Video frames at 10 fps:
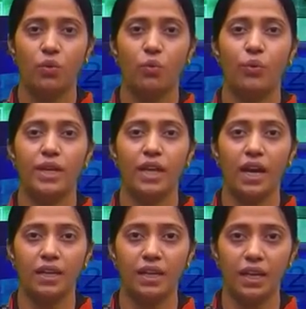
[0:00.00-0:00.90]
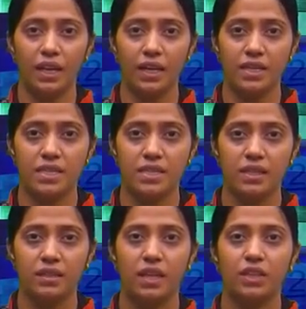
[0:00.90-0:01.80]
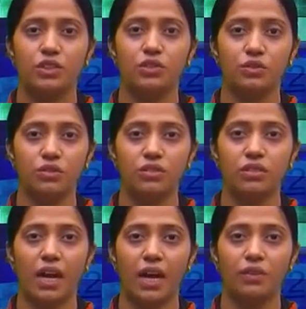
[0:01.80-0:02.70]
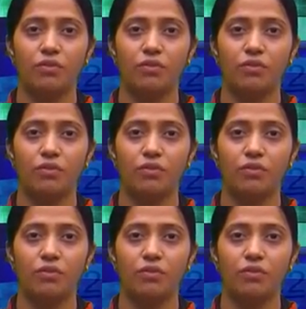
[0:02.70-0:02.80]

with angle x, then use that